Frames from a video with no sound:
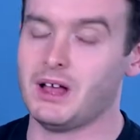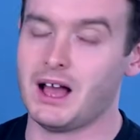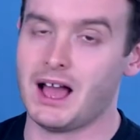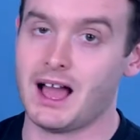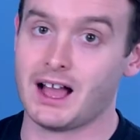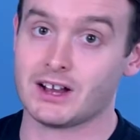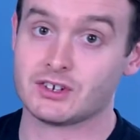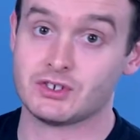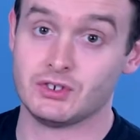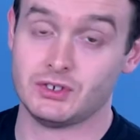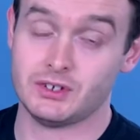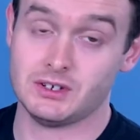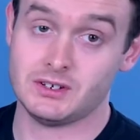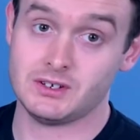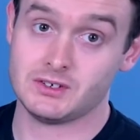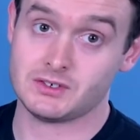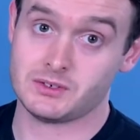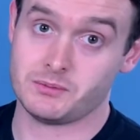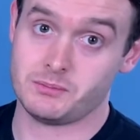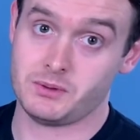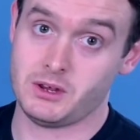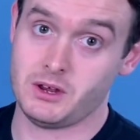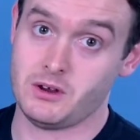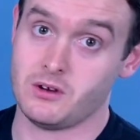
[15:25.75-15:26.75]
actually
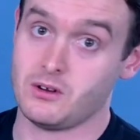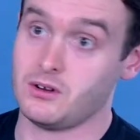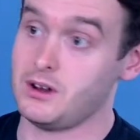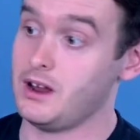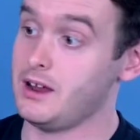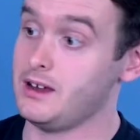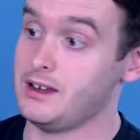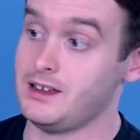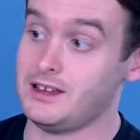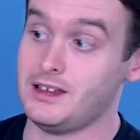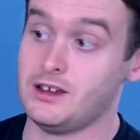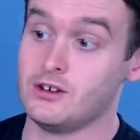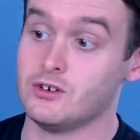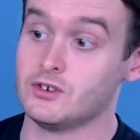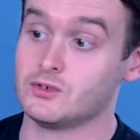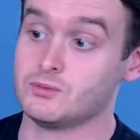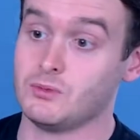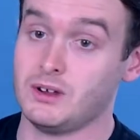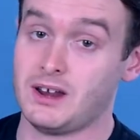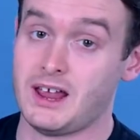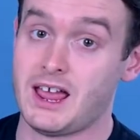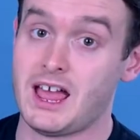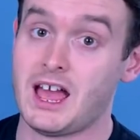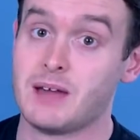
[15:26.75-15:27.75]
disappeared and here's
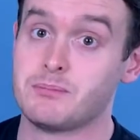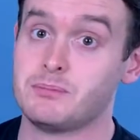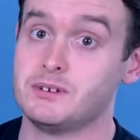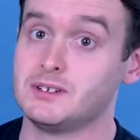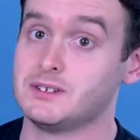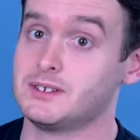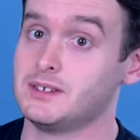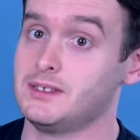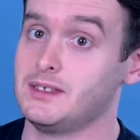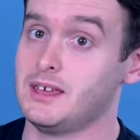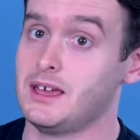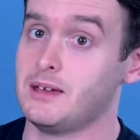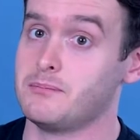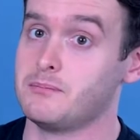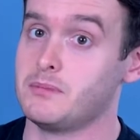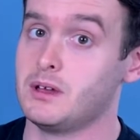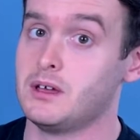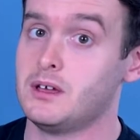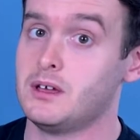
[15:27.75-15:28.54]
what happened to them,